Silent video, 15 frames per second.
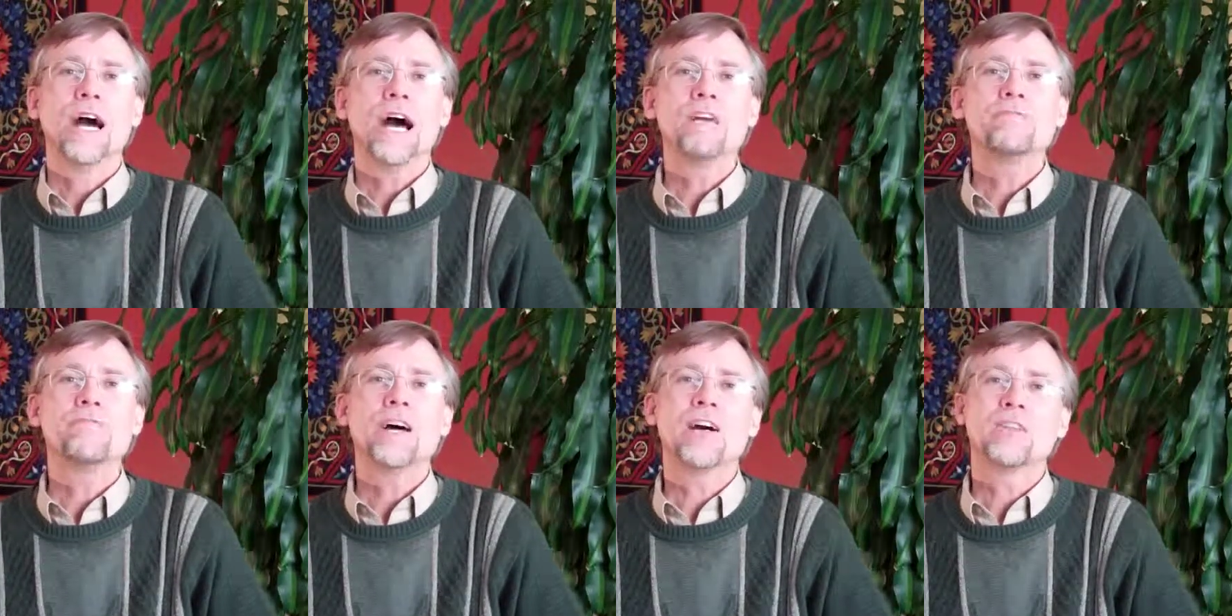I
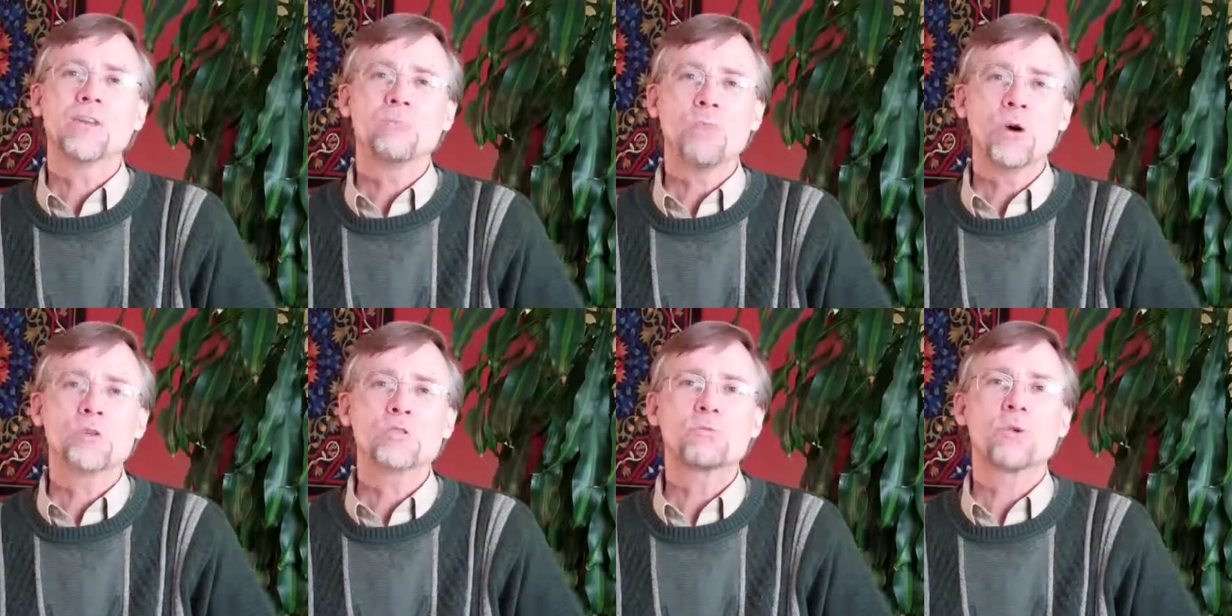found that
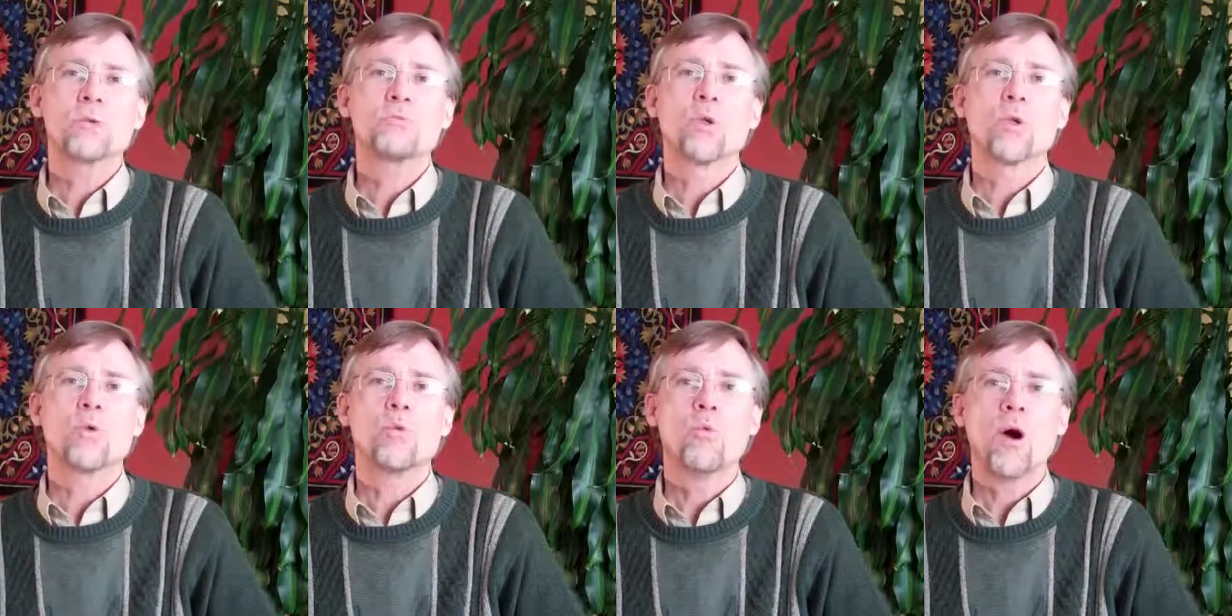most
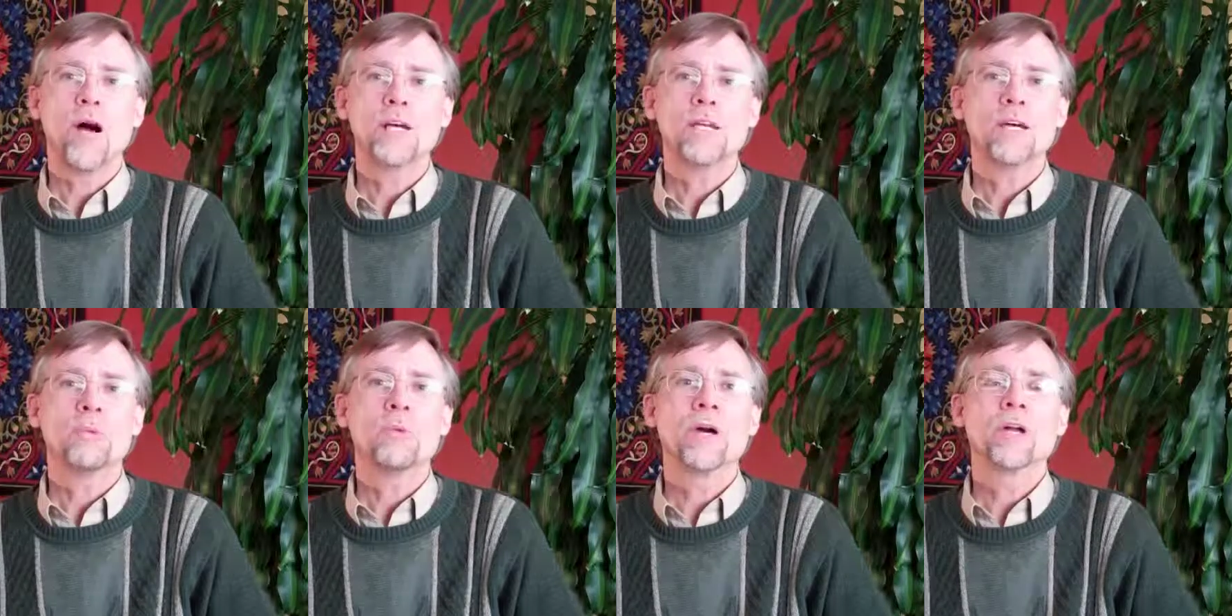people
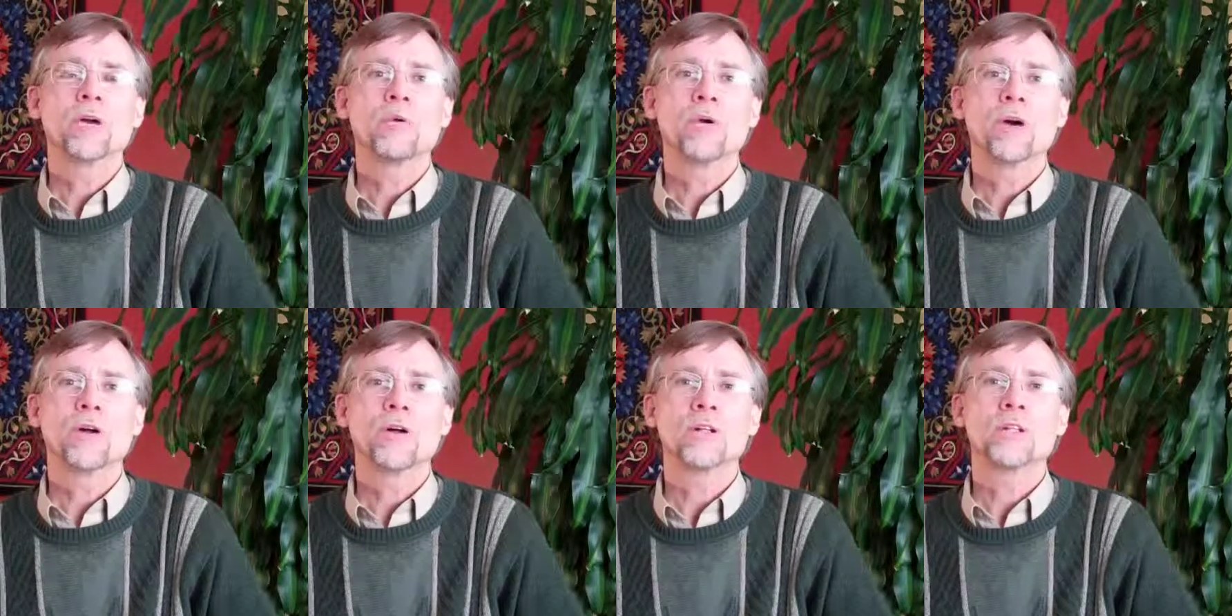want a better
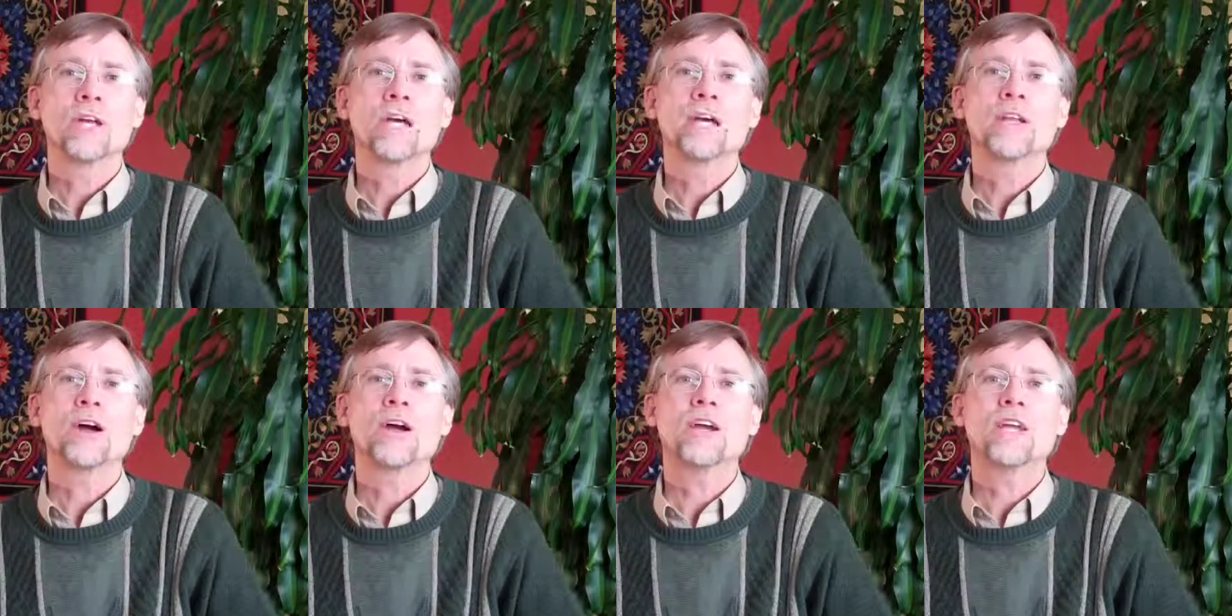world
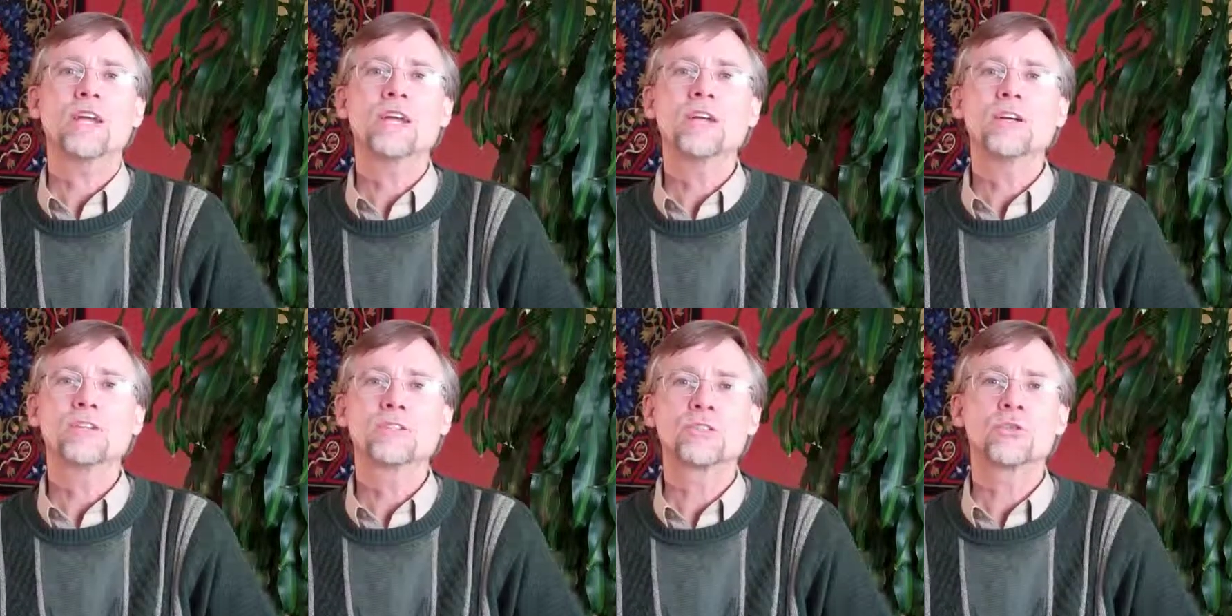and are
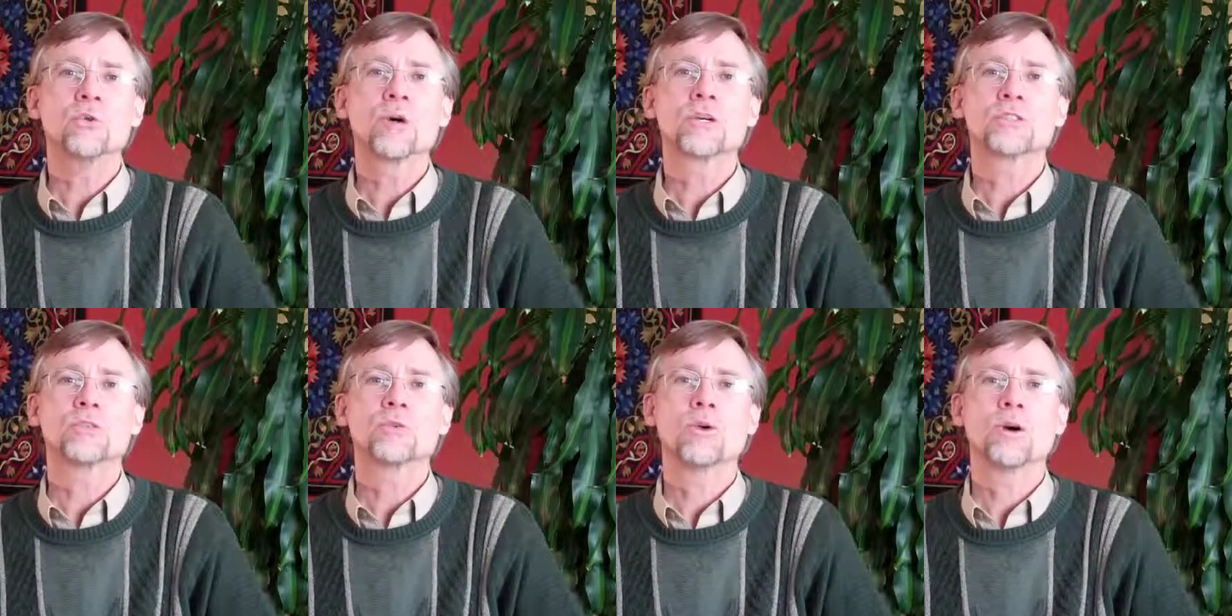eager to
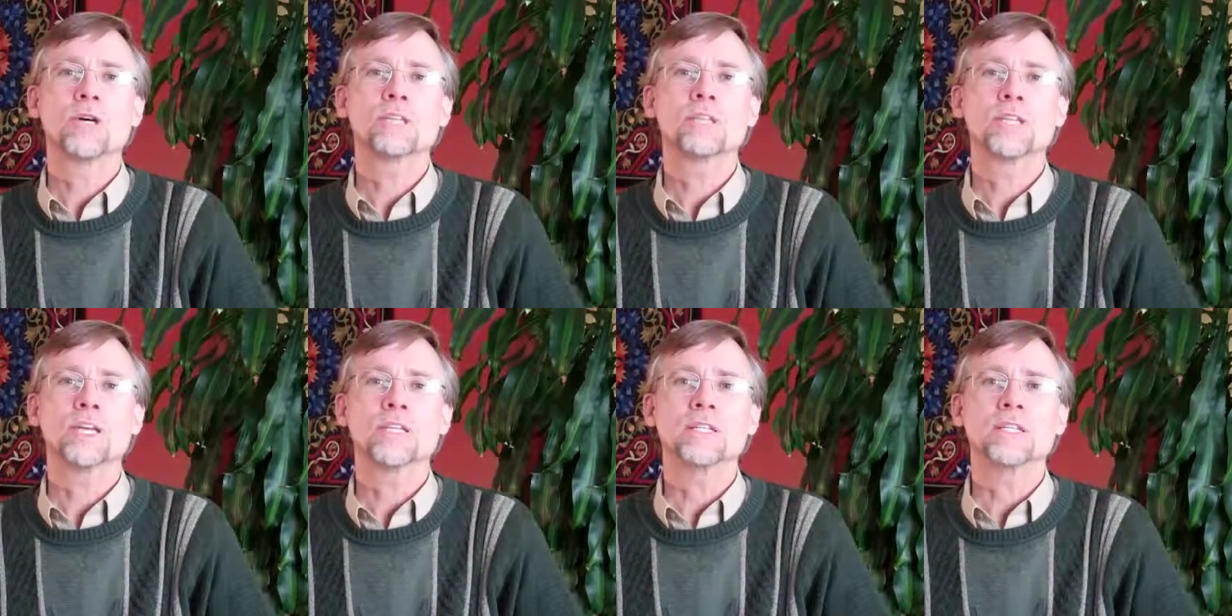work
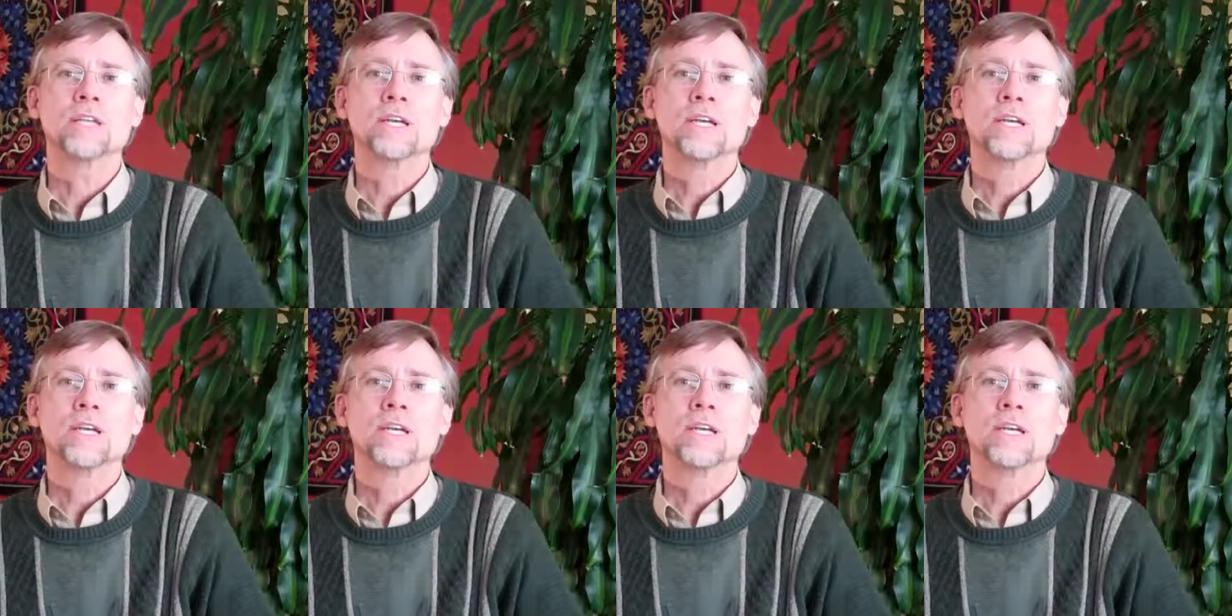towards it,